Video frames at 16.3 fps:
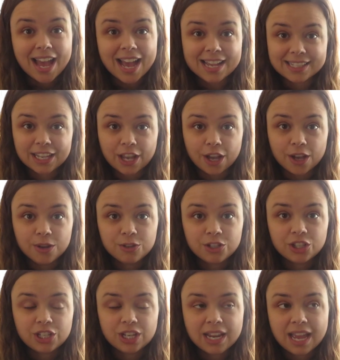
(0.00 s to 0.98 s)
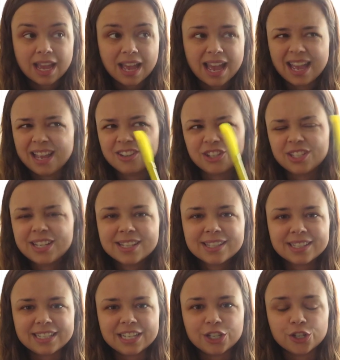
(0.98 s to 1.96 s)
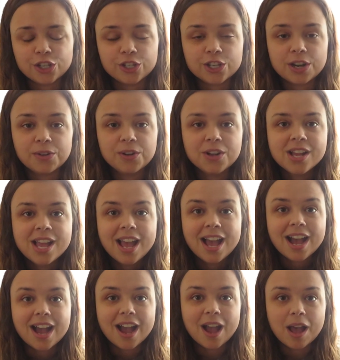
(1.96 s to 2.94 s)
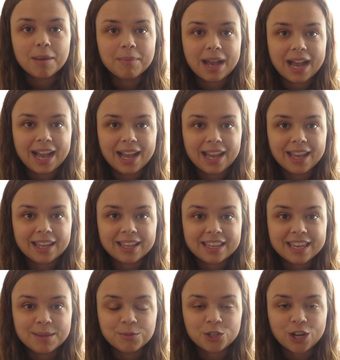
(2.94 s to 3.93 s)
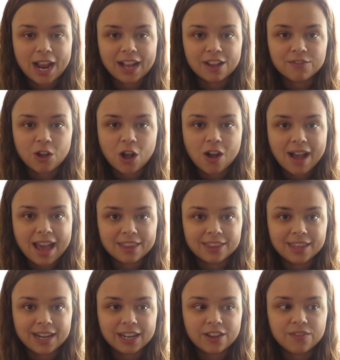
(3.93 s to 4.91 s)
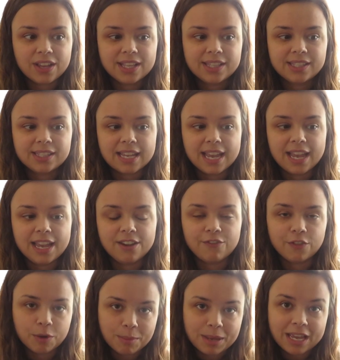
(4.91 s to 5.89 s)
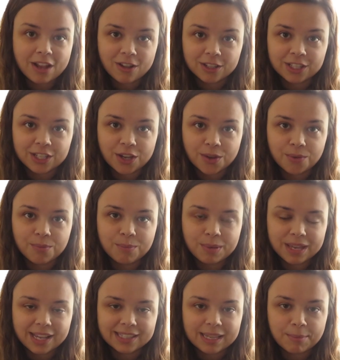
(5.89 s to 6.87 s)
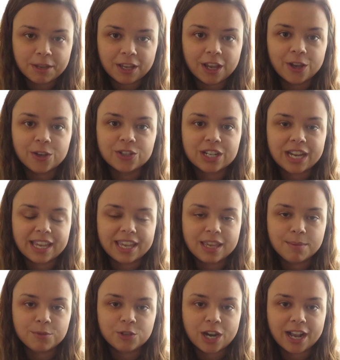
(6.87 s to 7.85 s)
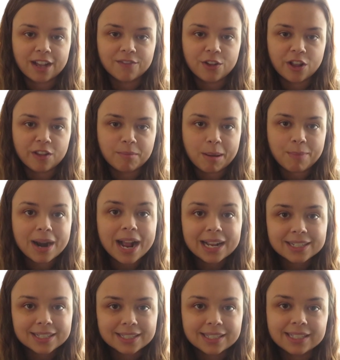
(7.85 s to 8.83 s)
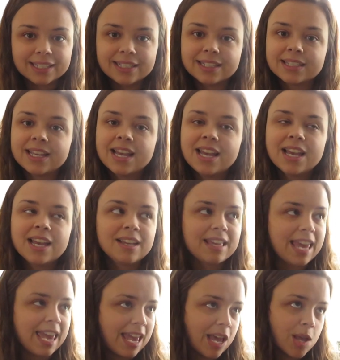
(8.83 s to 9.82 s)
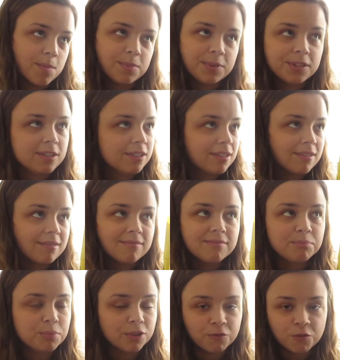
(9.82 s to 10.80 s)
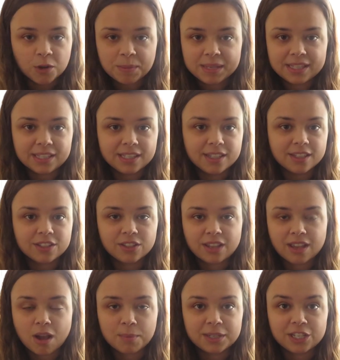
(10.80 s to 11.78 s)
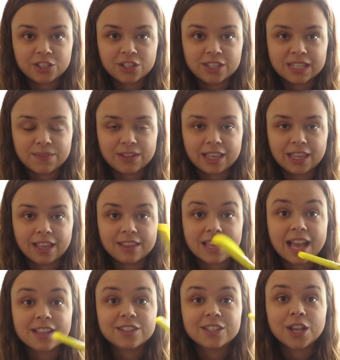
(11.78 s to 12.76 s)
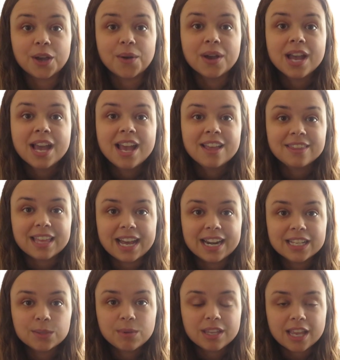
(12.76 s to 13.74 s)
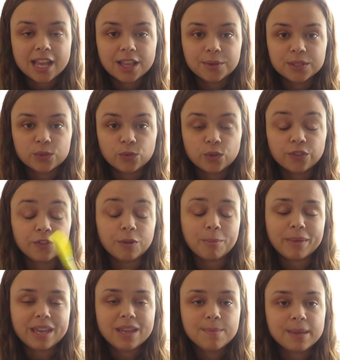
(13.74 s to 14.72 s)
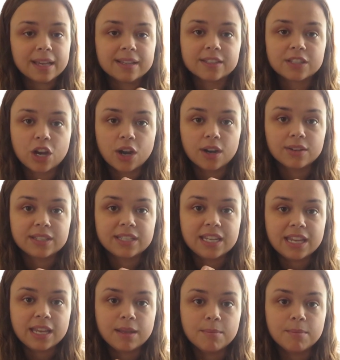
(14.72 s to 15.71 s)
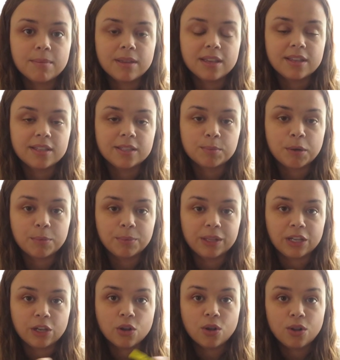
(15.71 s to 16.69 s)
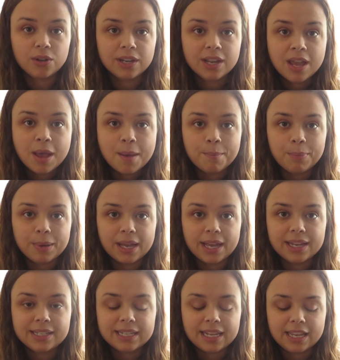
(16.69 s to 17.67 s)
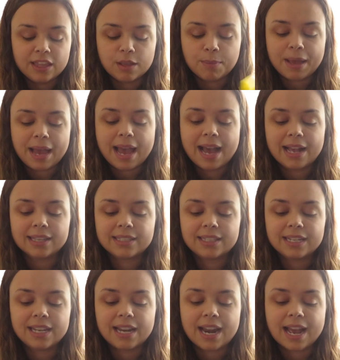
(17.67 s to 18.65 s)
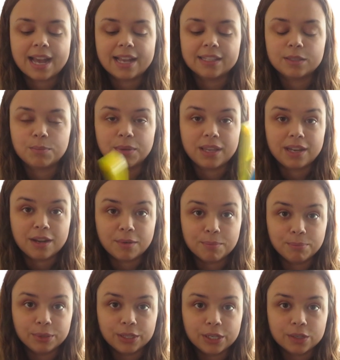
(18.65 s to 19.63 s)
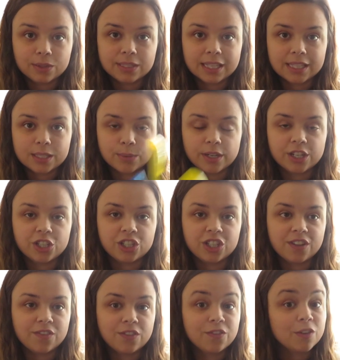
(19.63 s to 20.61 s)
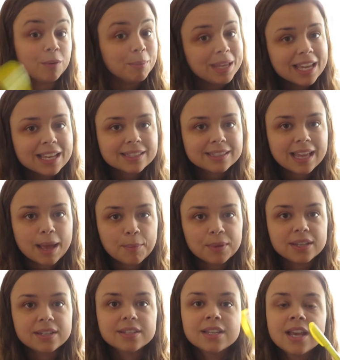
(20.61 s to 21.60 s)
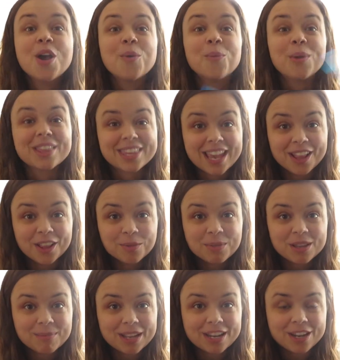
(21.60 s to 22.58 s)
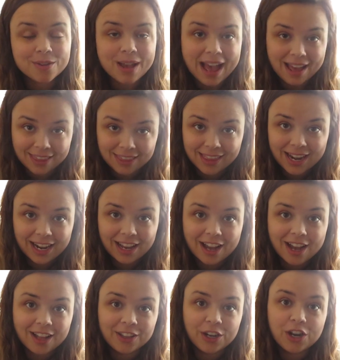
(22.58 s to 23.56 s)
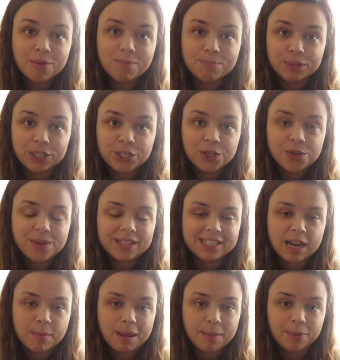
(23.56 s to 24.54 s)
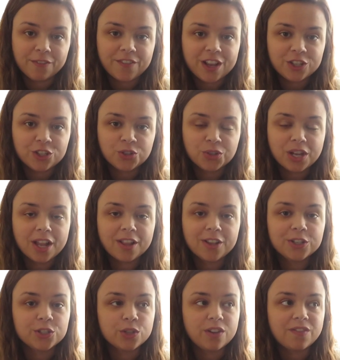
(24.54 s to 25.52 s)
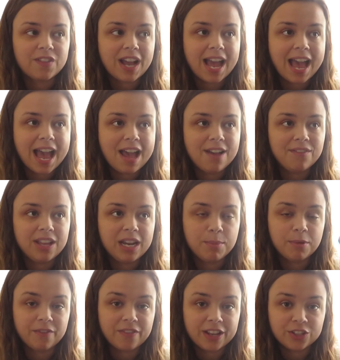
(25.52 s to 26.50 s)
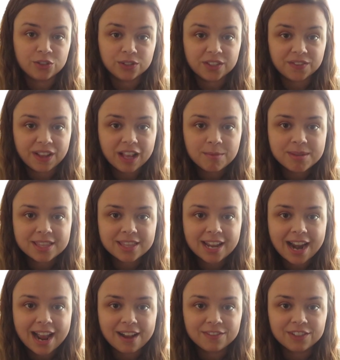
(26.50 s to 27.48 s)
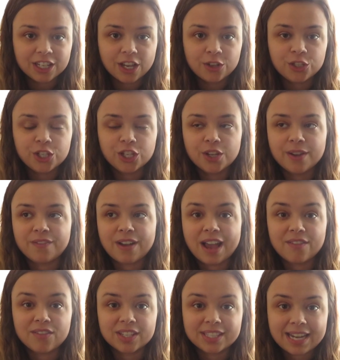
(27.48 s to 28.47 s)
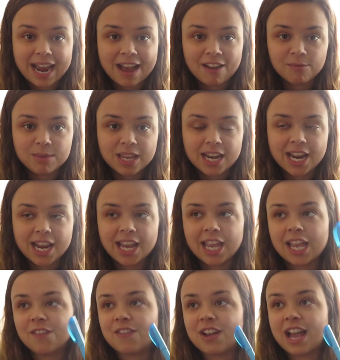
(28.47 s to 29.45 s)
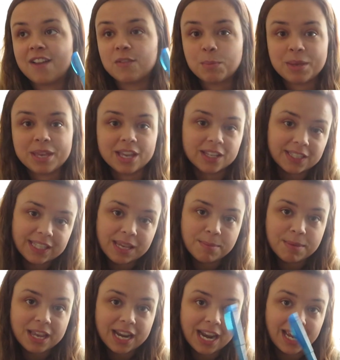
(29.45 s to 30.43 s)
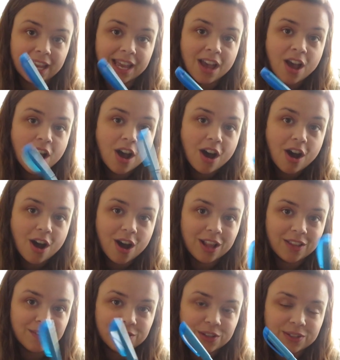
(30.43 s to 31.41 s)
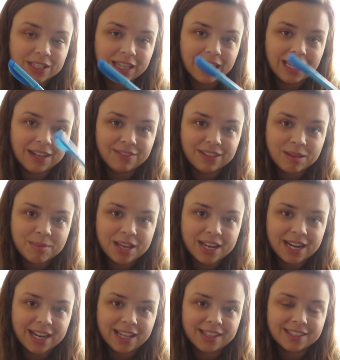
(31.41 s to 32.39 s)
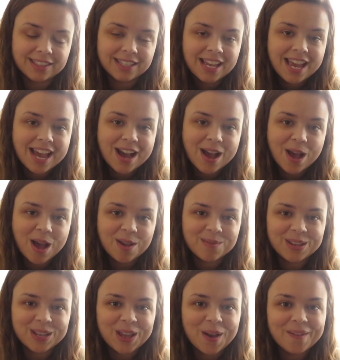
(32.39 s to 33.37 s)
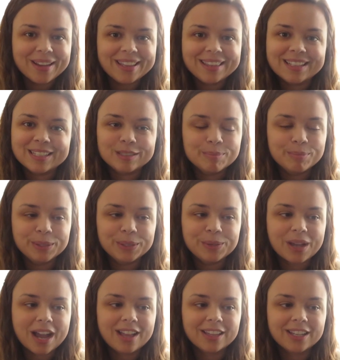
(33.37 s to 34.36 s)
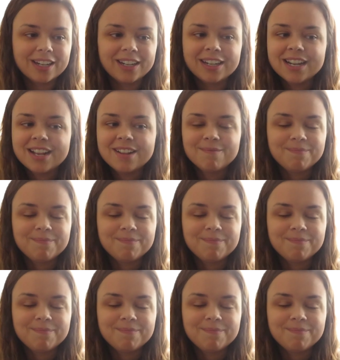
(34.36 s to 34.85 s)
As a coach, and just as a teacher in general, um, I keep track of all athletic events and for me also, because I'm a coach, I keep track of all of my practices, camps, performances, competitions, everything like that. So that is what yellow is for for me because our team is purple and gold but in the past it has been blue. So that's where a shift for me has happened. With yellow being my new athletic color, blue is now my professional color. So if I have any professional development that I have to go to, if I have a staff meeting, if I have a PLC meeting, all of those lovely meetings um, go in this blue color.